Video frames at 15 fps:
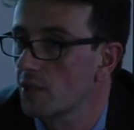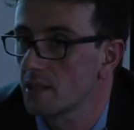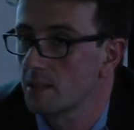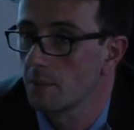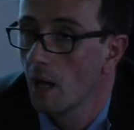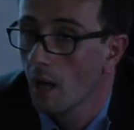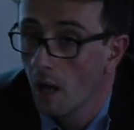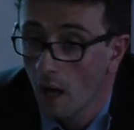
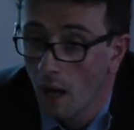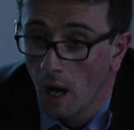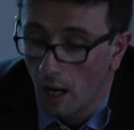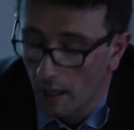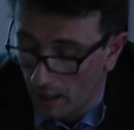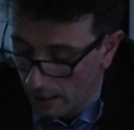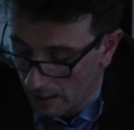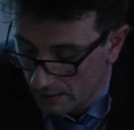has
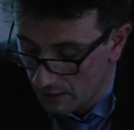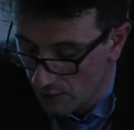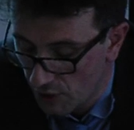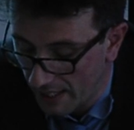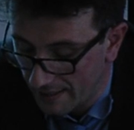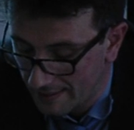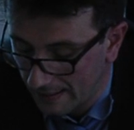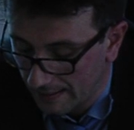
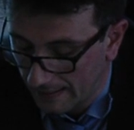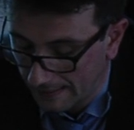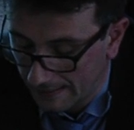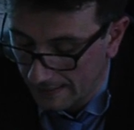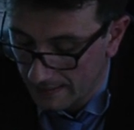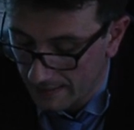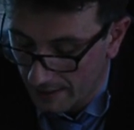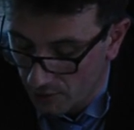suggested that
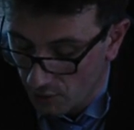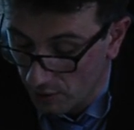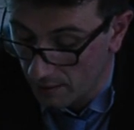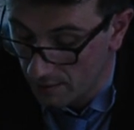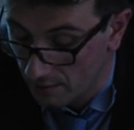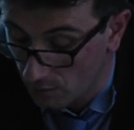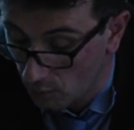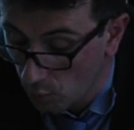it is actually
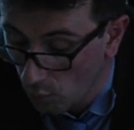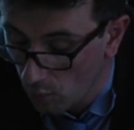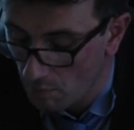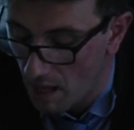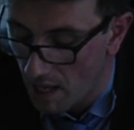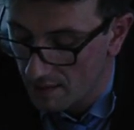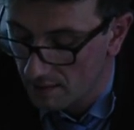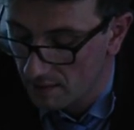a
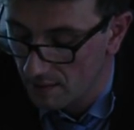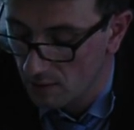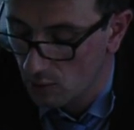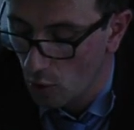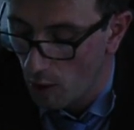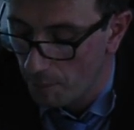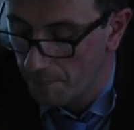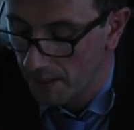schoolmaster's
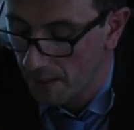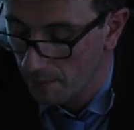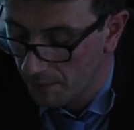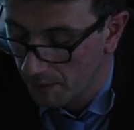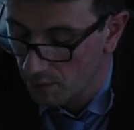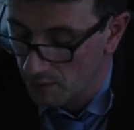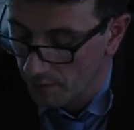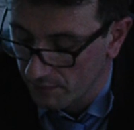copy
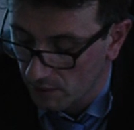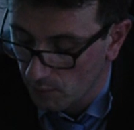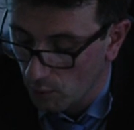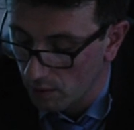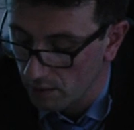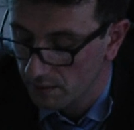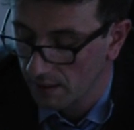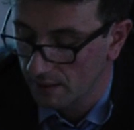because of the
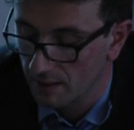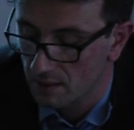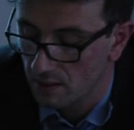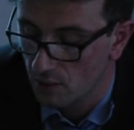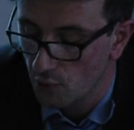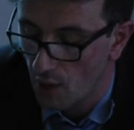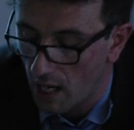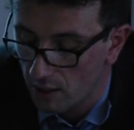quality and the
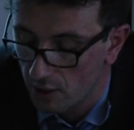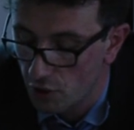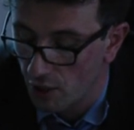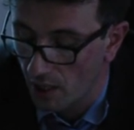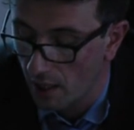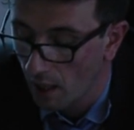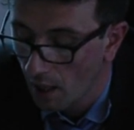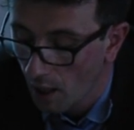
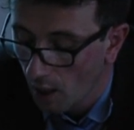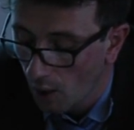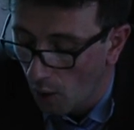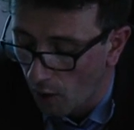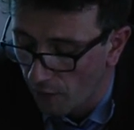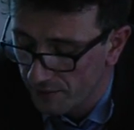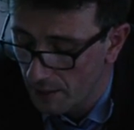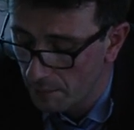structure
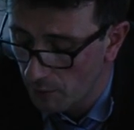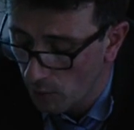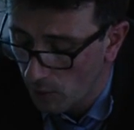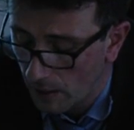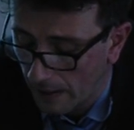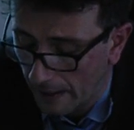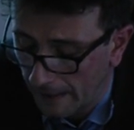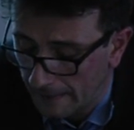of the
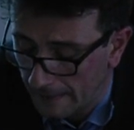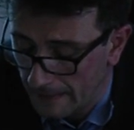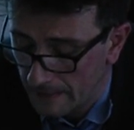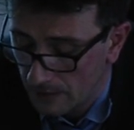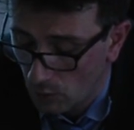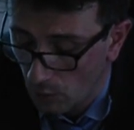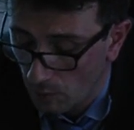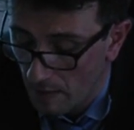book. And this
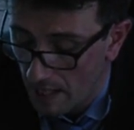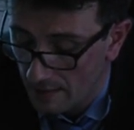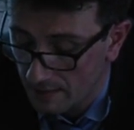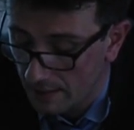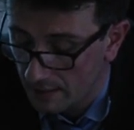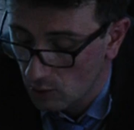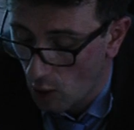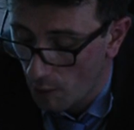
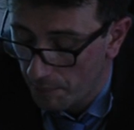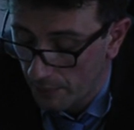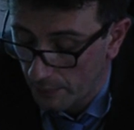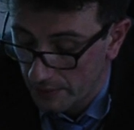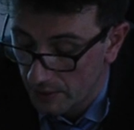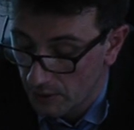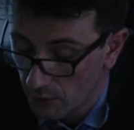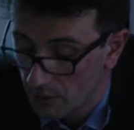schoolmaster's copy
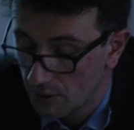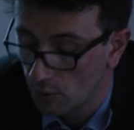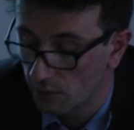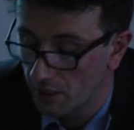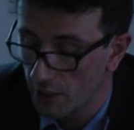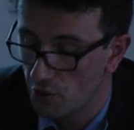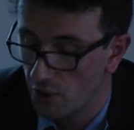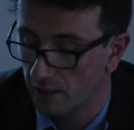was used to
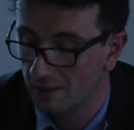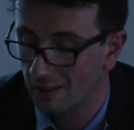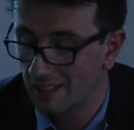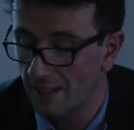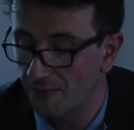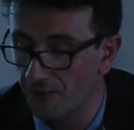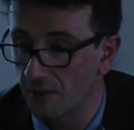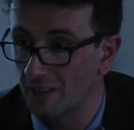teach at
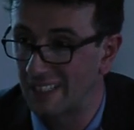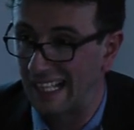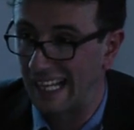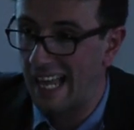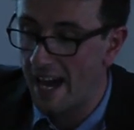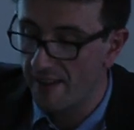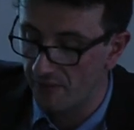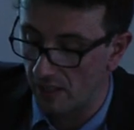different
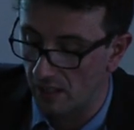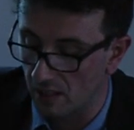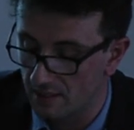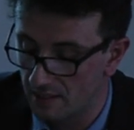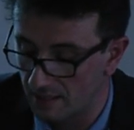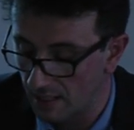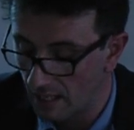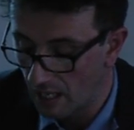
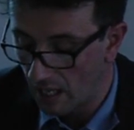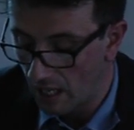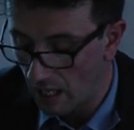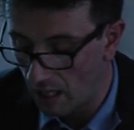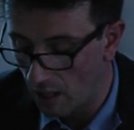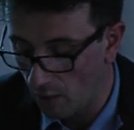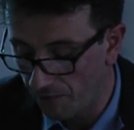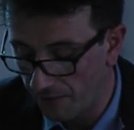levels
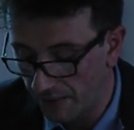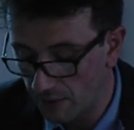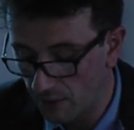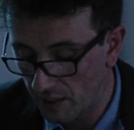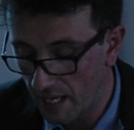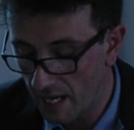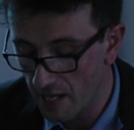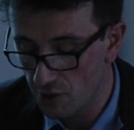of
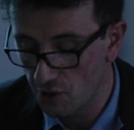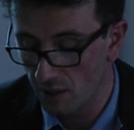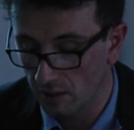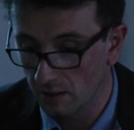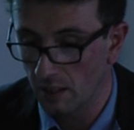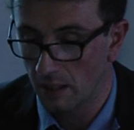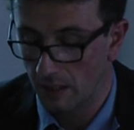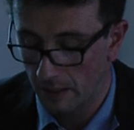education,